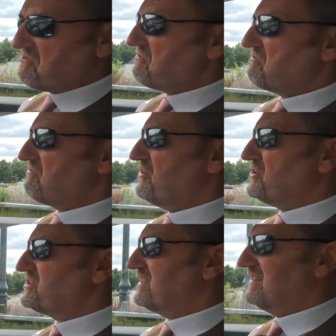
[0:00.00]

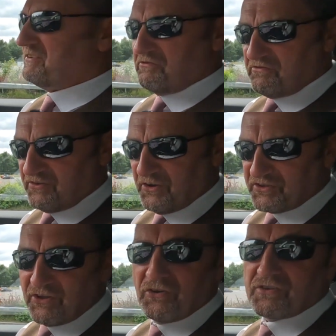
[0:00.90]

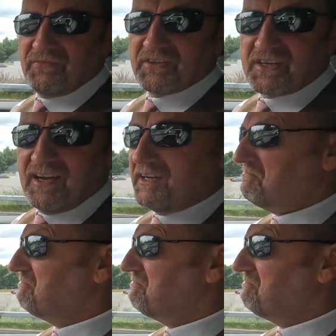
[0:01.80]
first thoughts on this car.